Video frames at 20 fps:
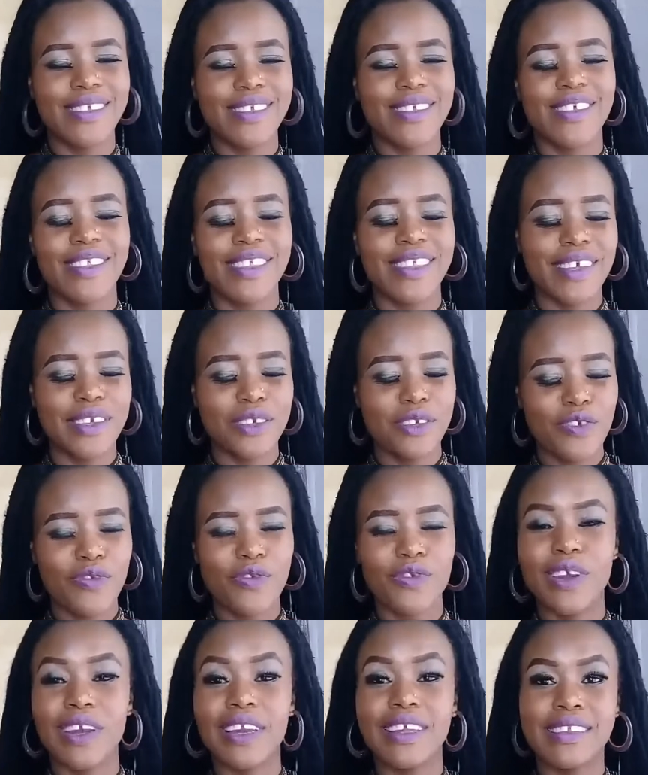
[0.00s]
So thank
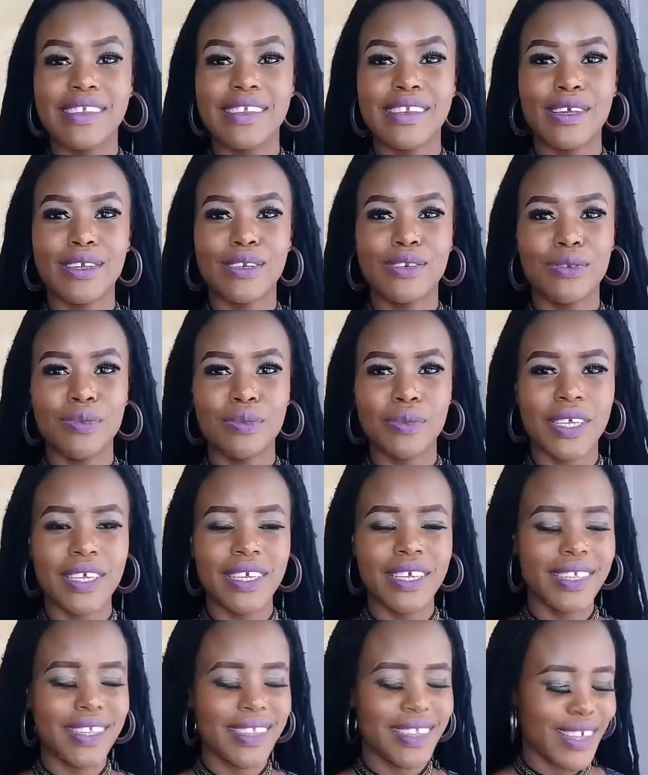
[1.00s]
you for listening to
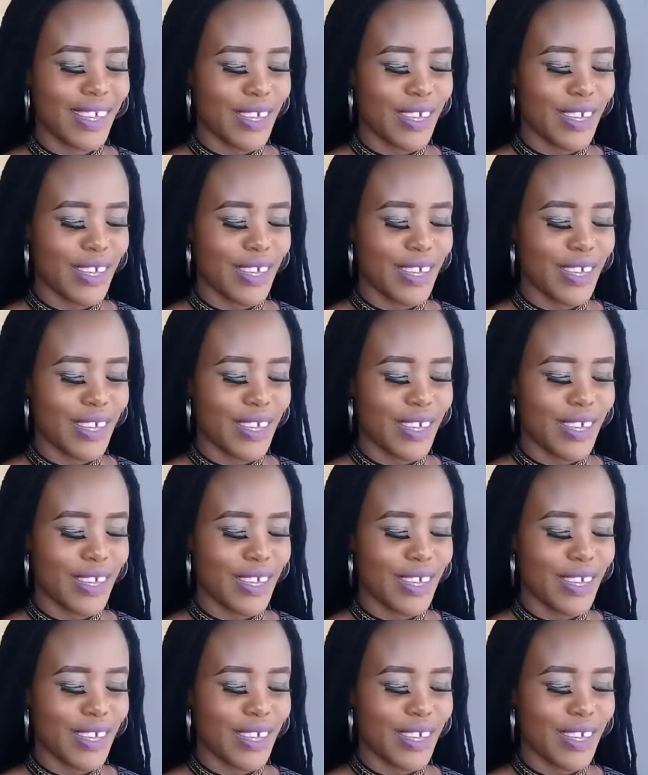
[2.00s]
me.